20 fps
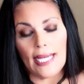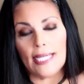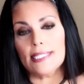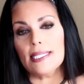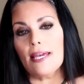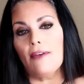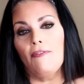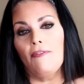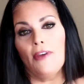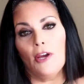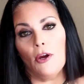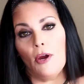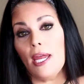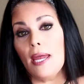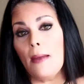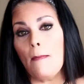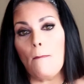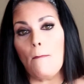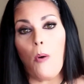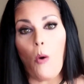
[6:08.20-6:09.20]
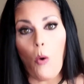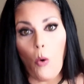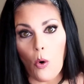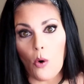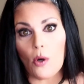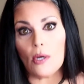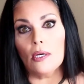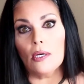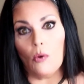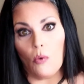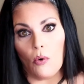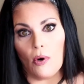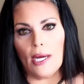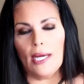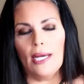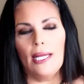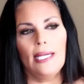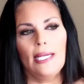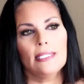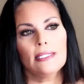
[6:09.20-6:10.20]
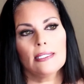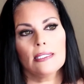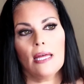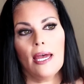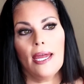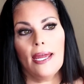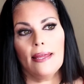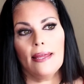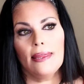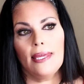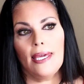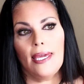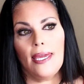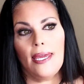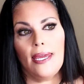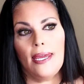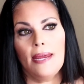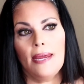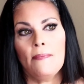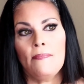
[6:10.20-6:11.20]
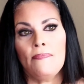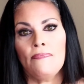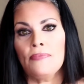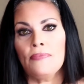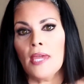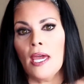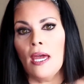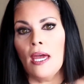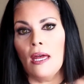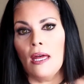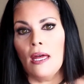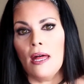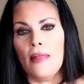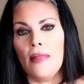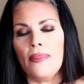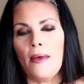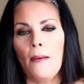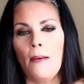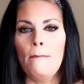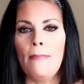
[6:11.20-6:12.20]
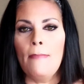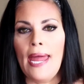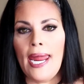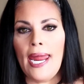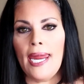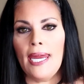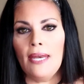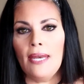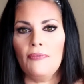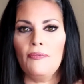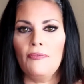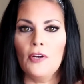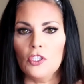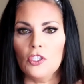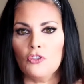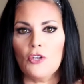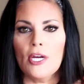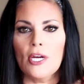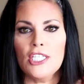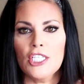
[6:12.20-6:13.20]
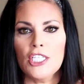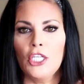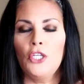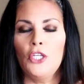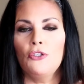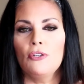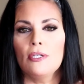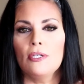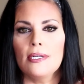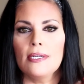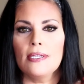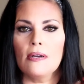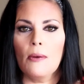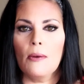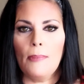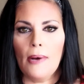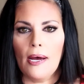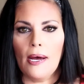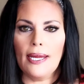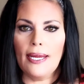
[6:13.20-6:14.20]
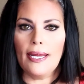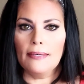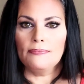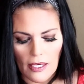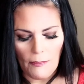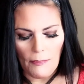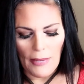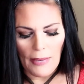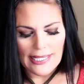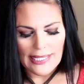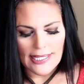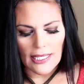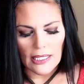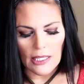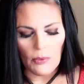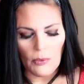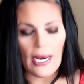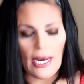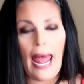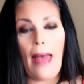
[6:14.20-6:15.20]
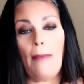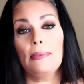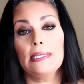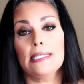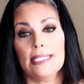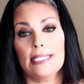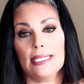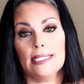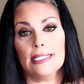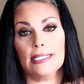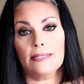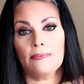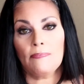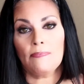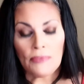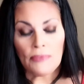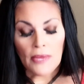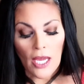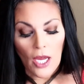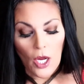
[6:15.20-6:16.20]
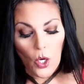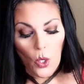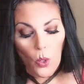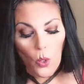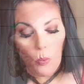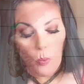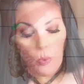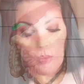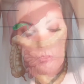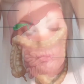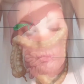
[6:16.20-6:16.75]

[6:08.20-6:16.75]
it's a very important organ. It's like the main filtration unit in our body. And basically what happens is, when